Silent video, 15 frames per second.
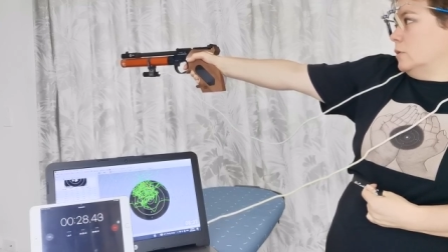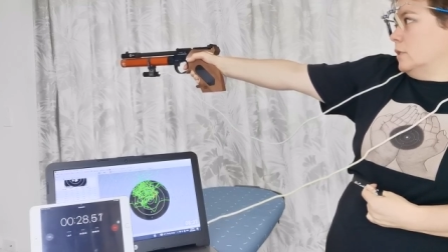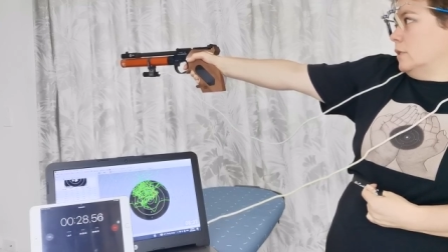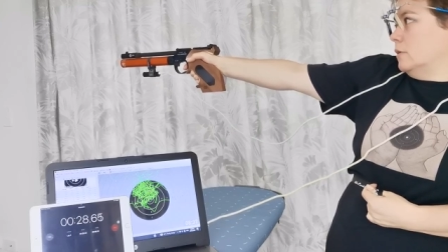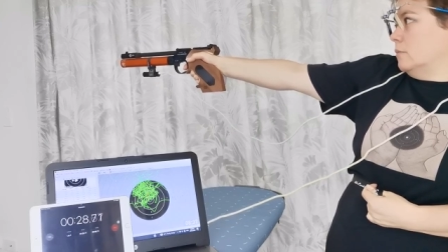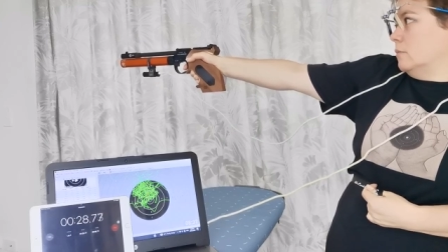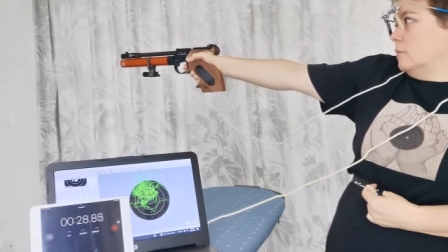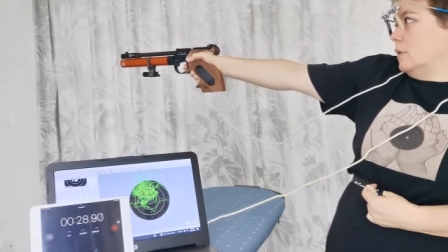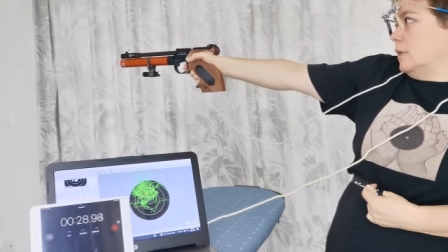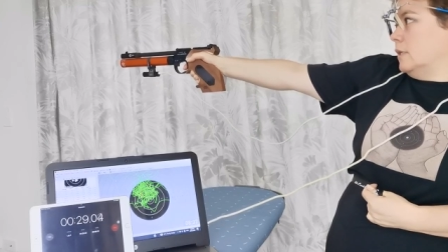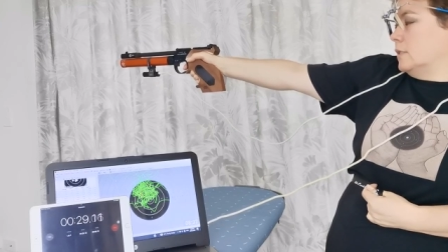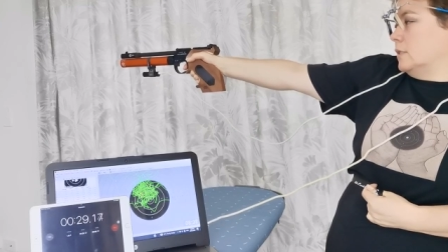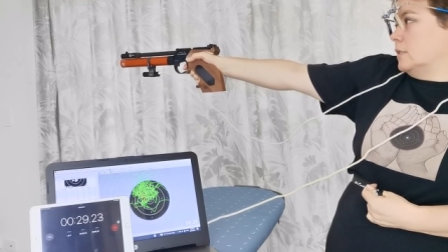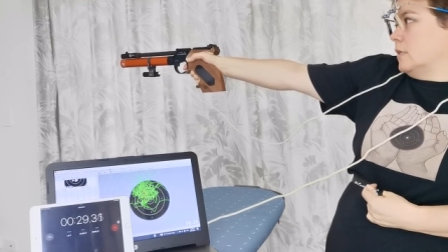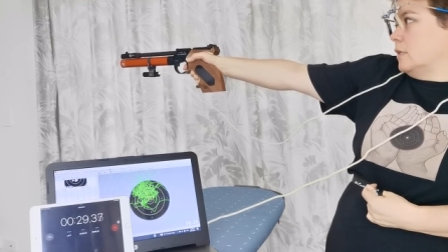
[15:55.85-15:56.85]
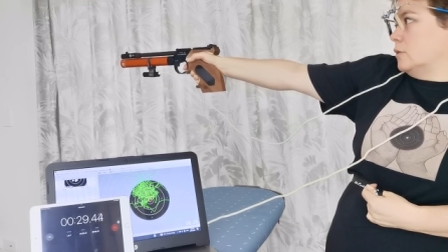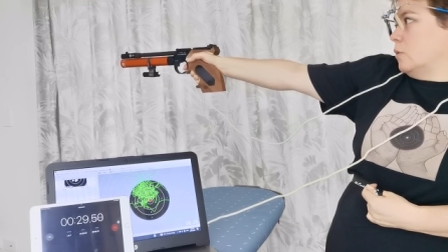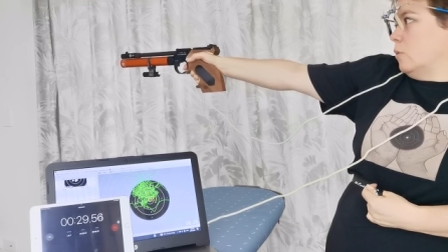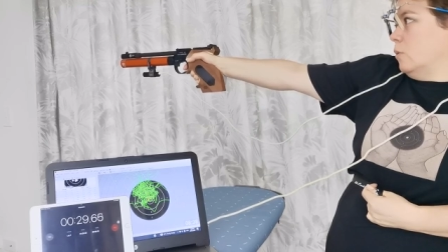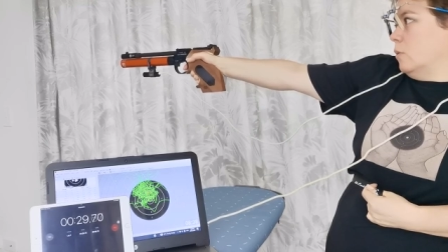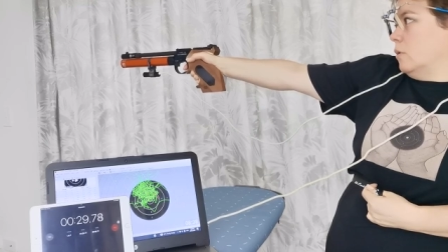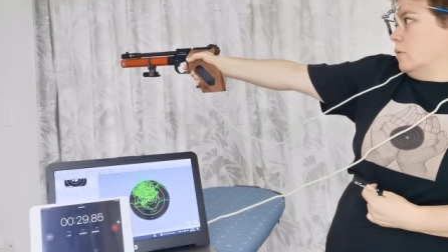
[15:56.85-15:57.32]
holding
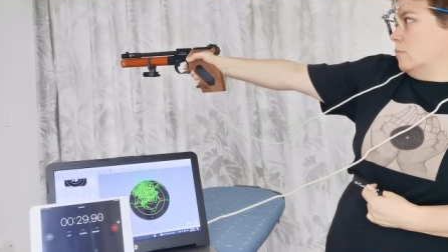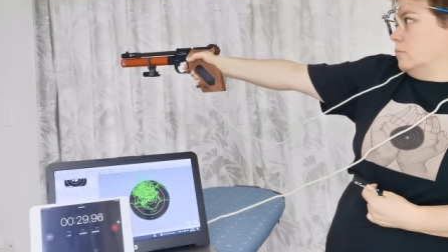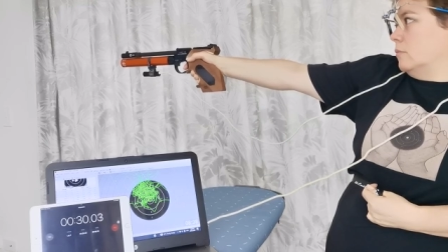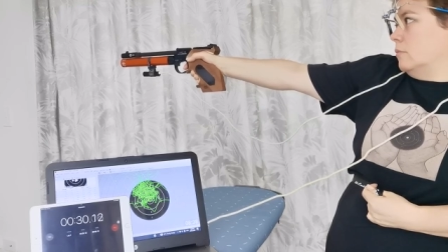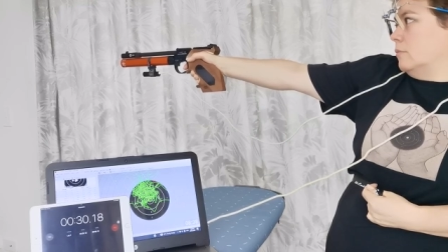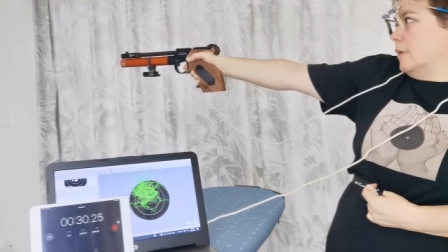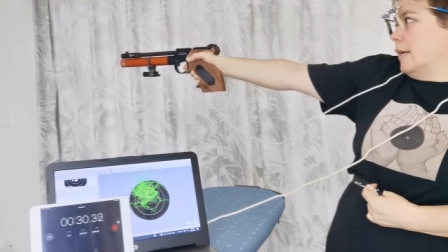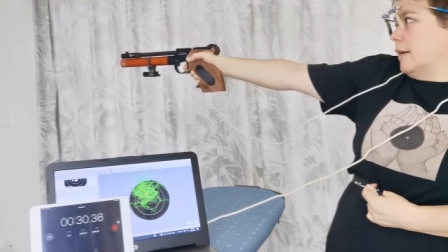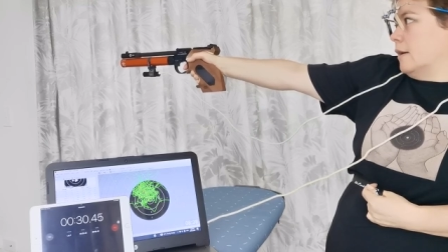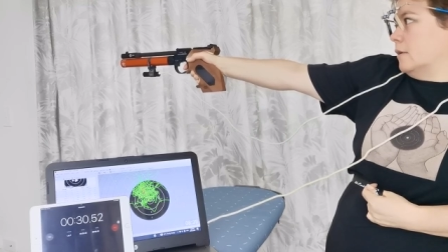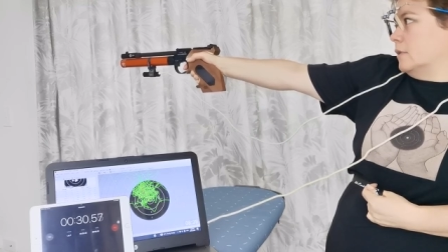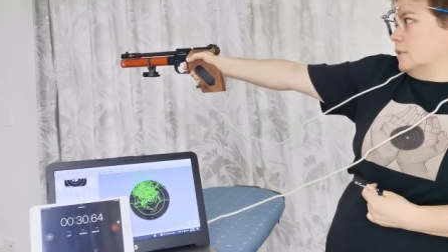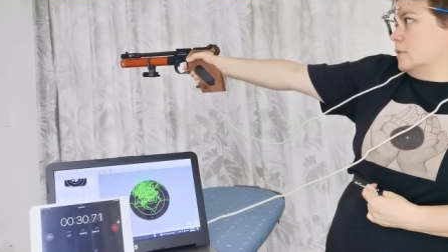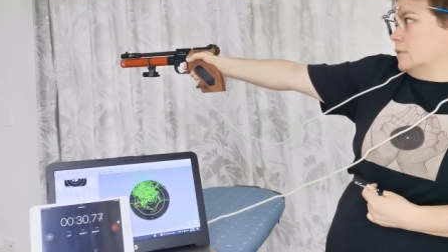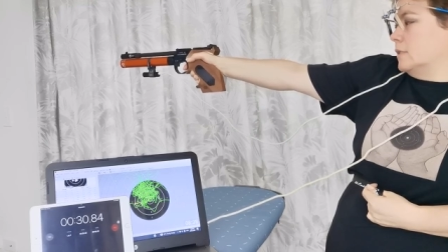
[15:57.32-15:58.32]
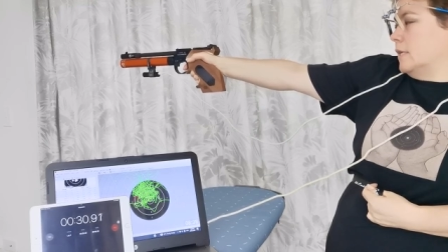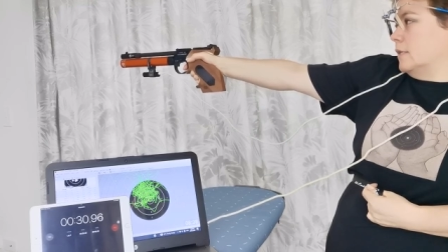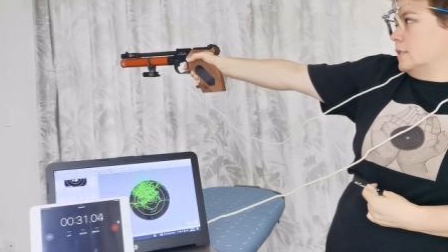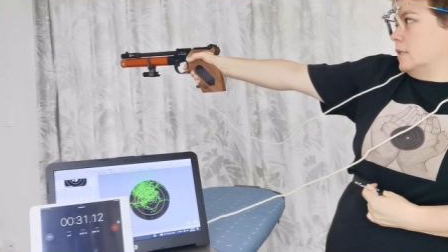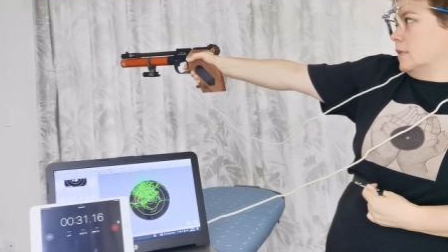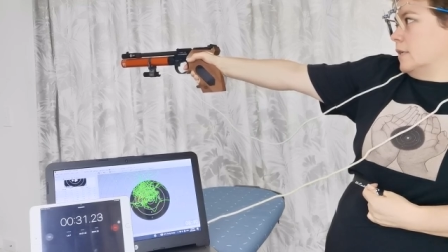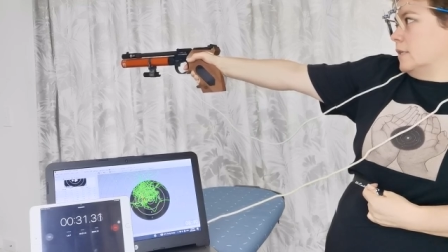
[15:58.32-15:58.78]
exercise or record
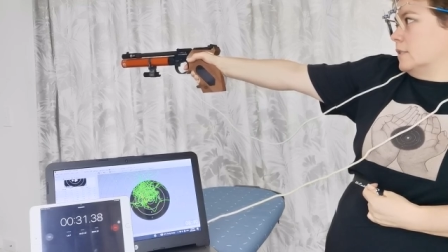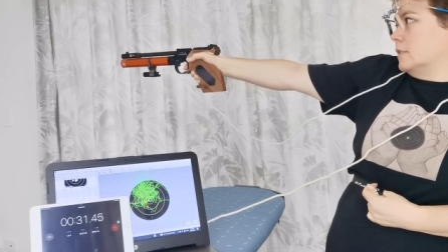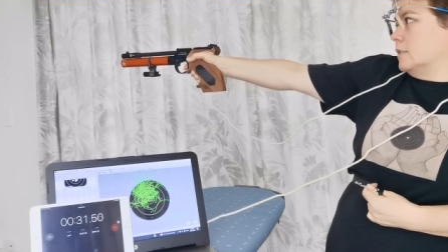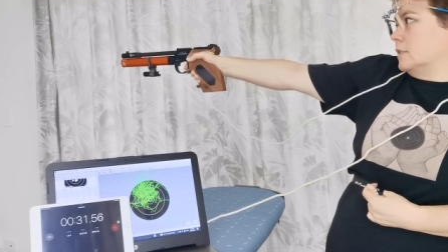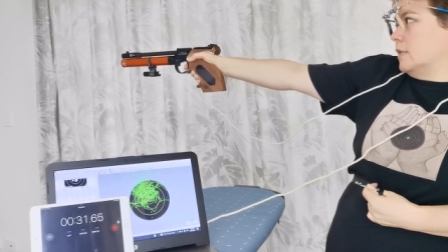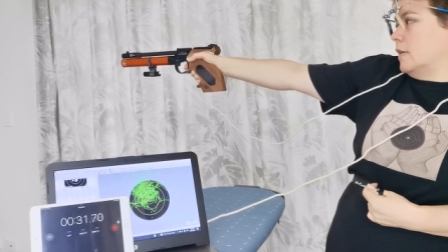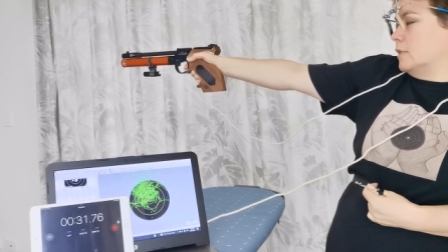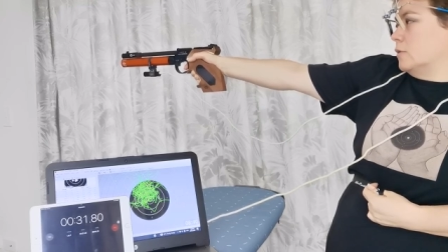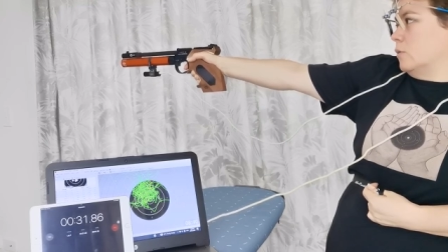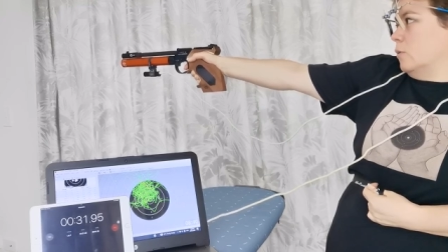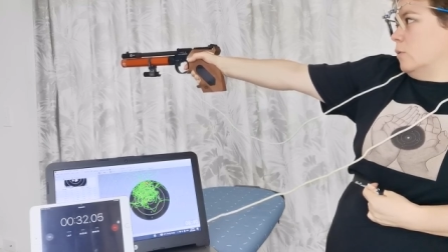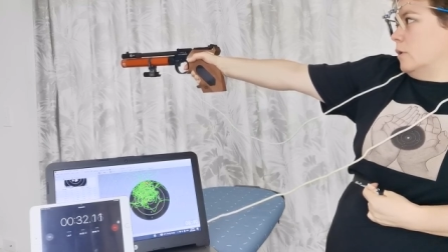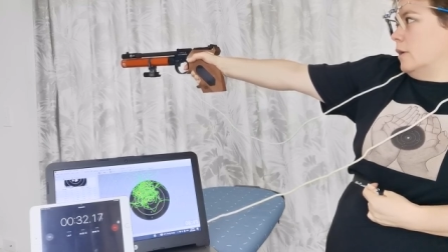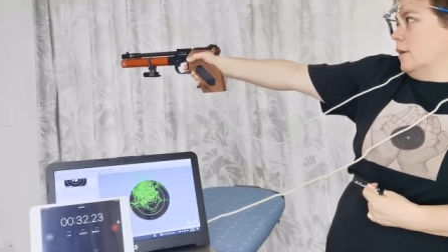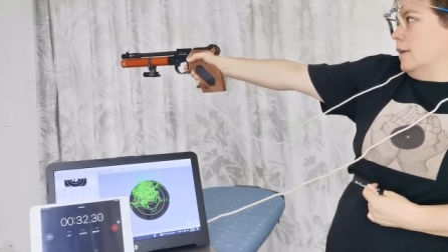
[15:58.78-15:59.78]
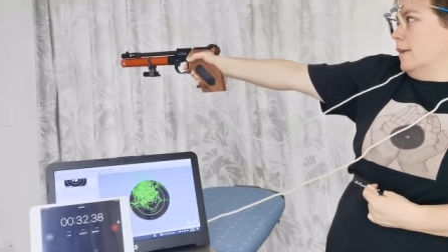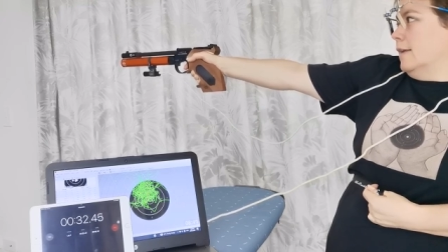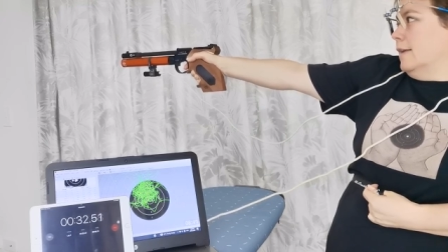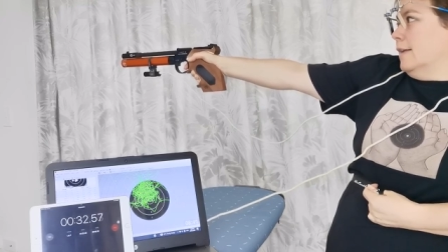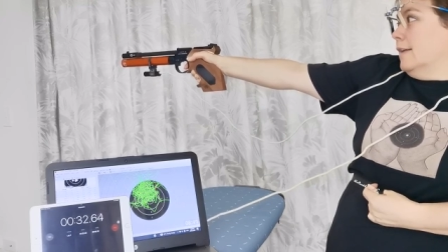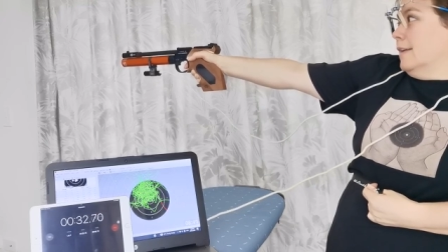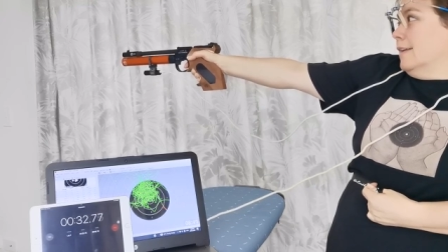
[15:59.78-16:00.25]
setting exercise or
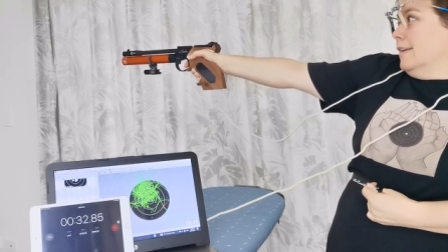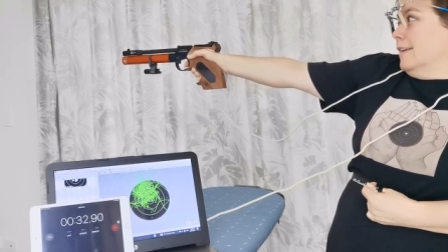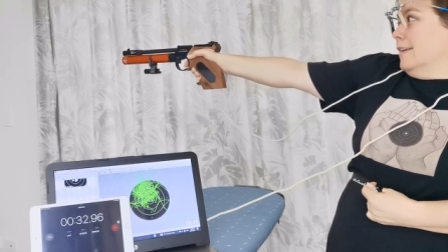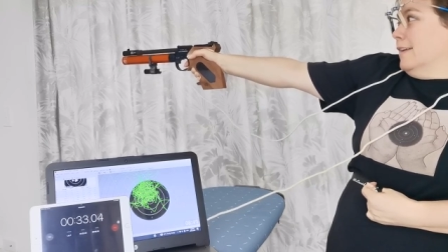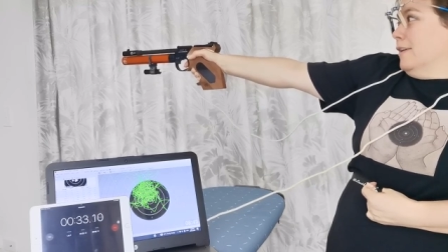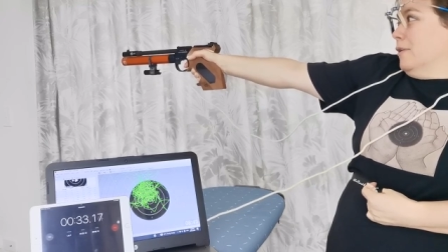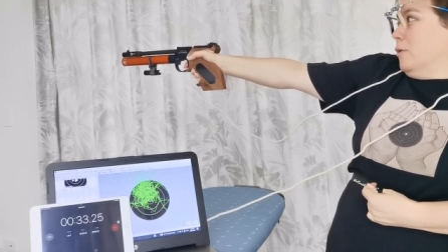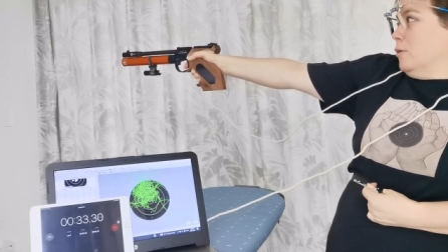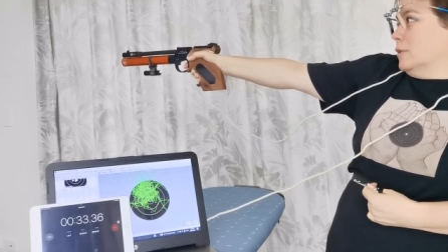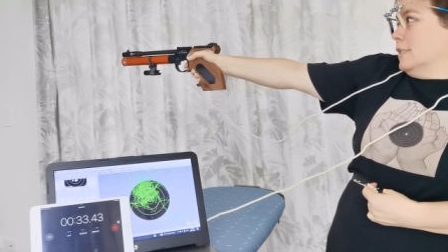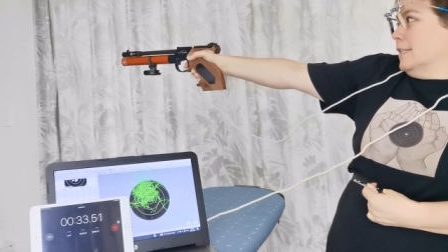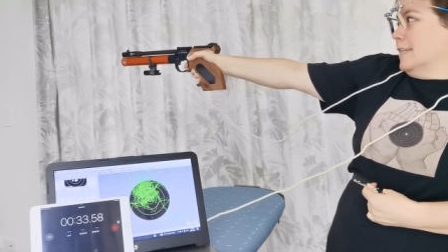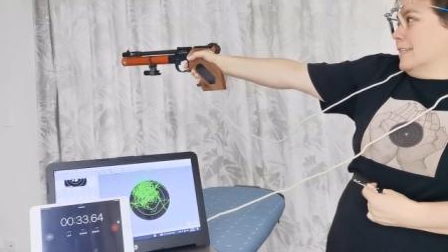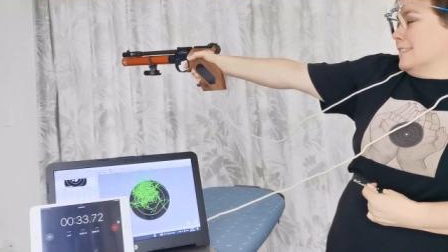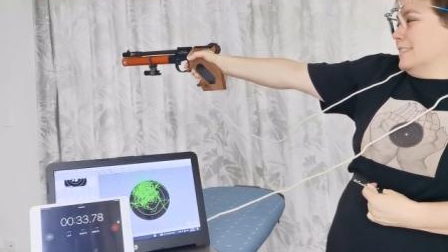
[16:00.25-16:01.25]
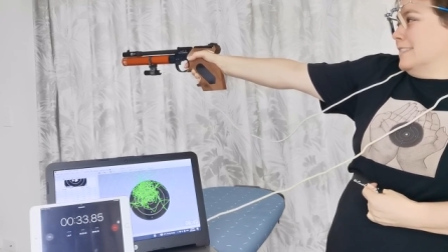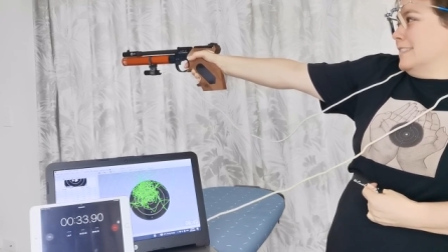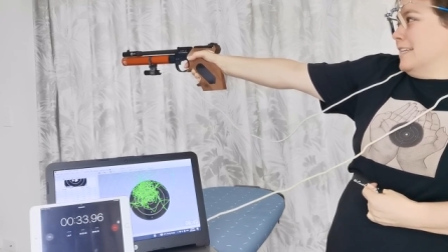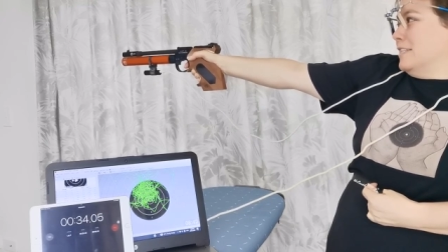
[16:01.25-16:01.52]
holding